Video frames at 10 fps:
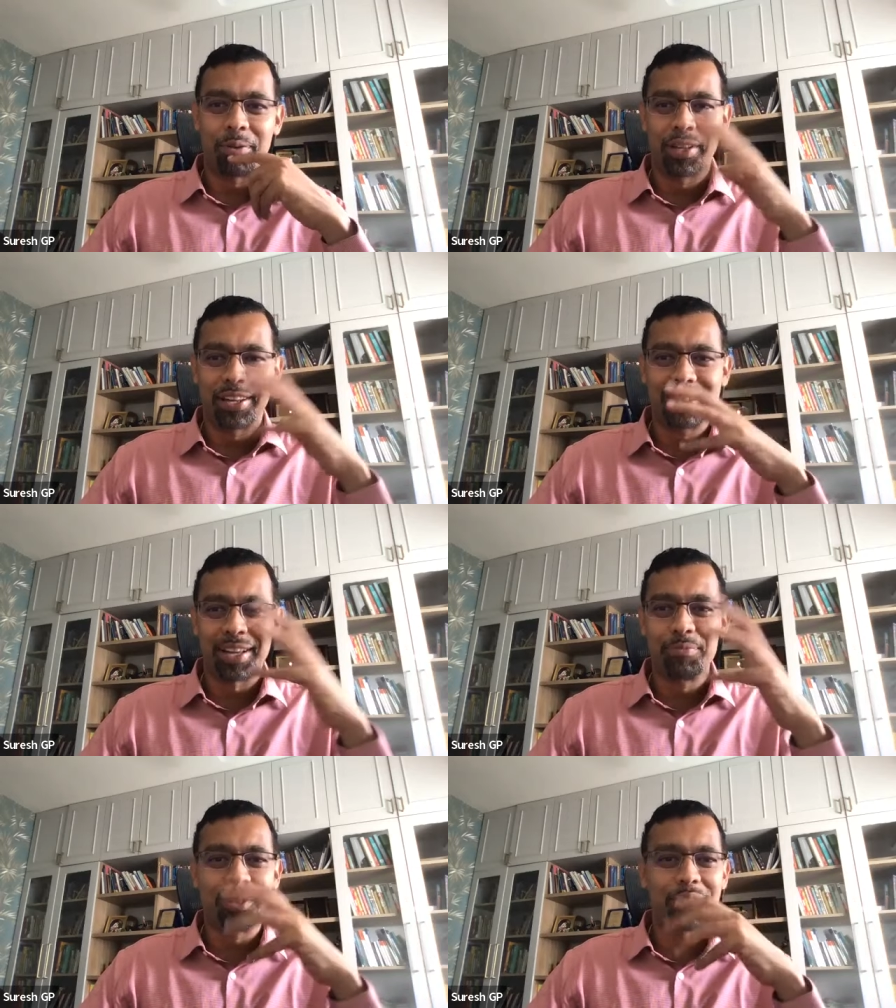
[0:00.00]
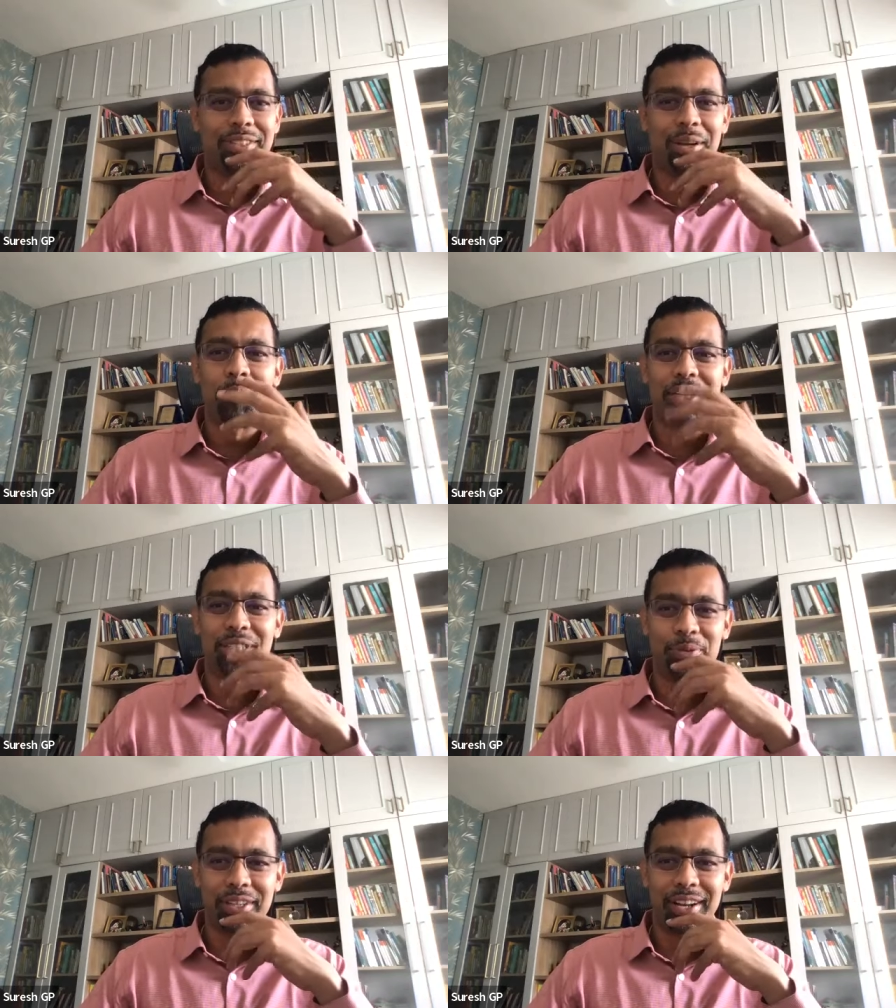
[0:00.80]
I mean, there's some some
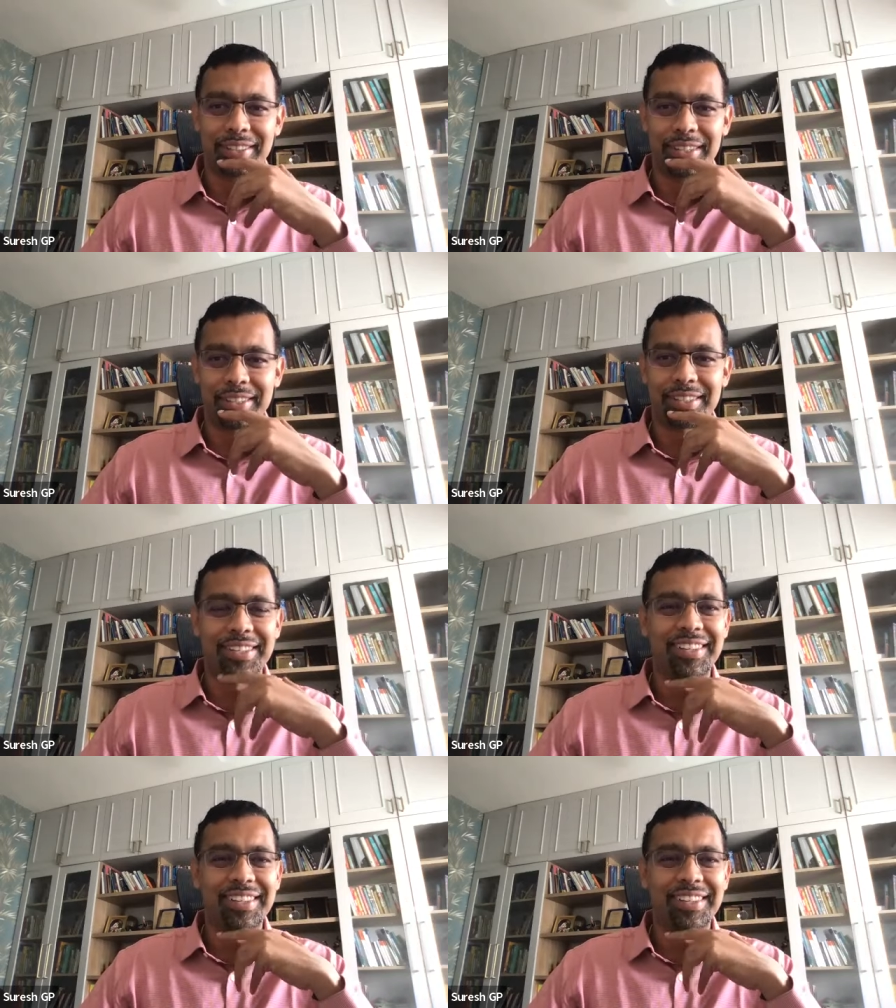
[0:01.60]
perception exists.